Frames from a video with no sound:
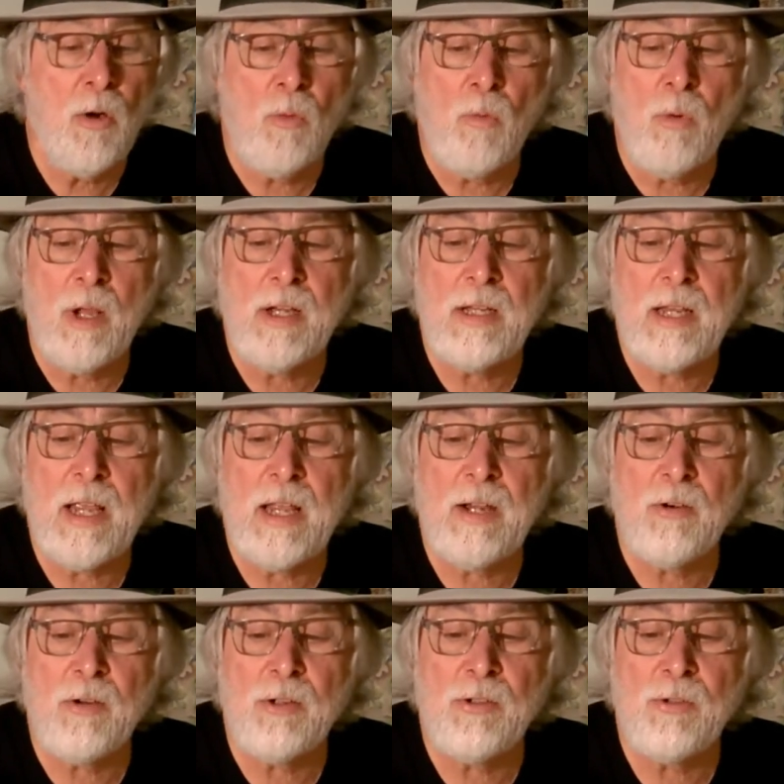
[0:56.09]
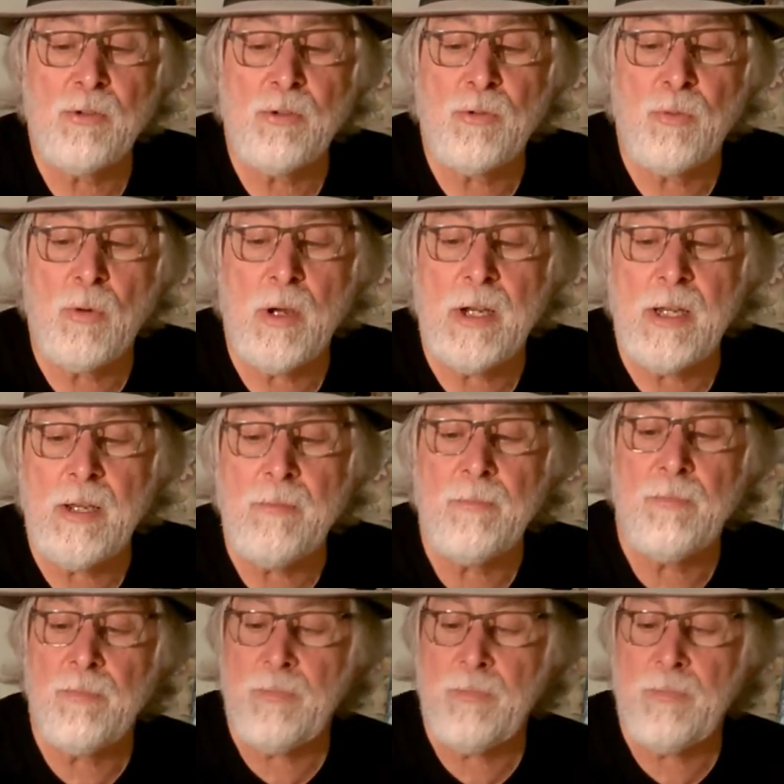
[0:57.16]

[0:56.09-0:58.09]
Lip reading: 110 or 220.